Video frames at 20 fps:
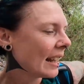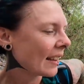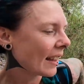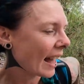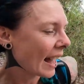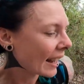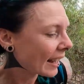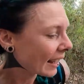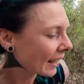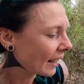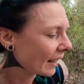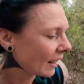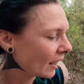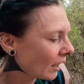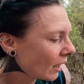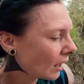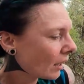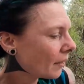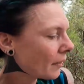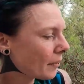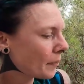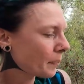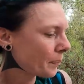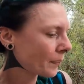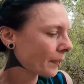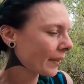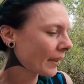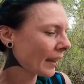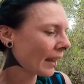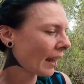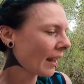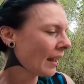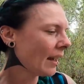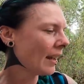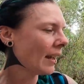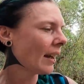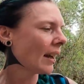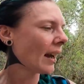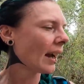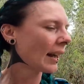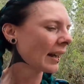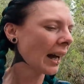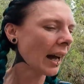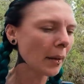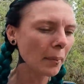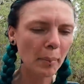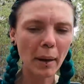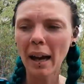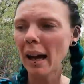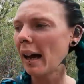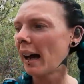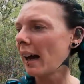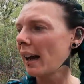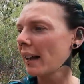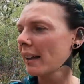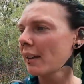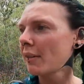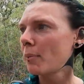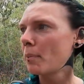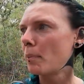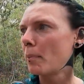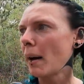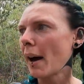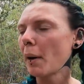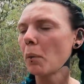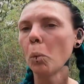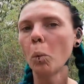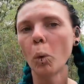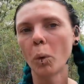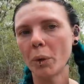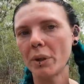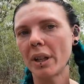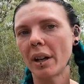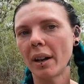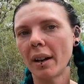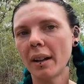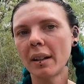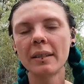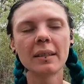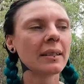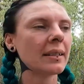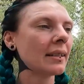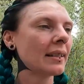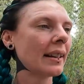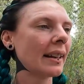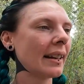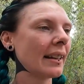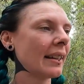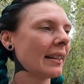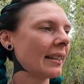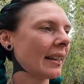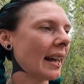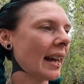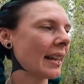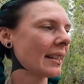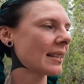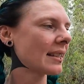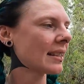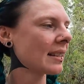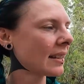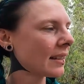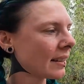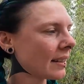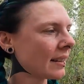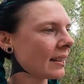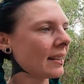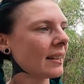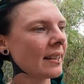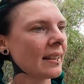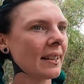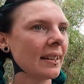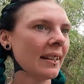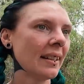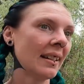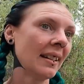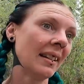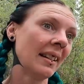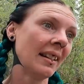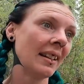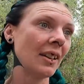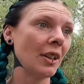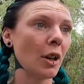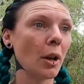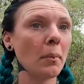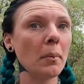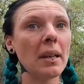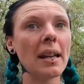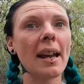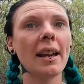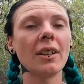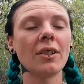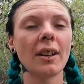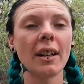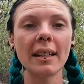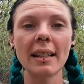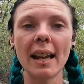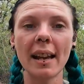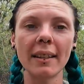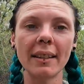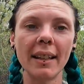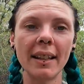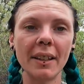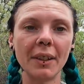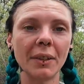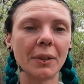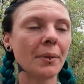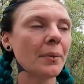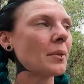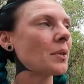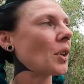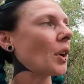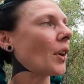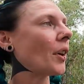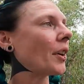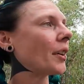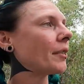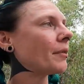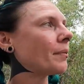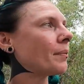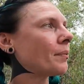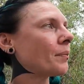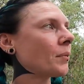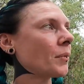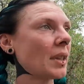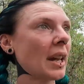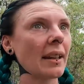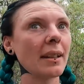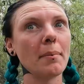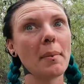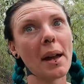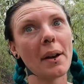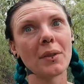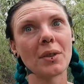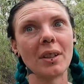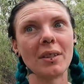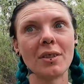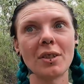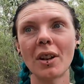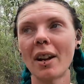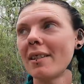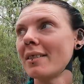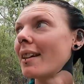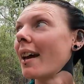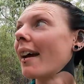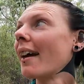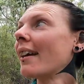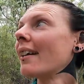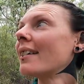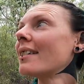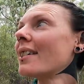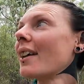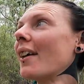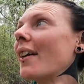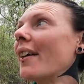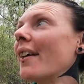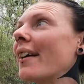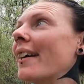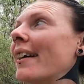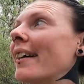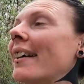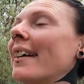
like a cut path by water that's, you know, meandering down the hill, so down the mountain, should I say. So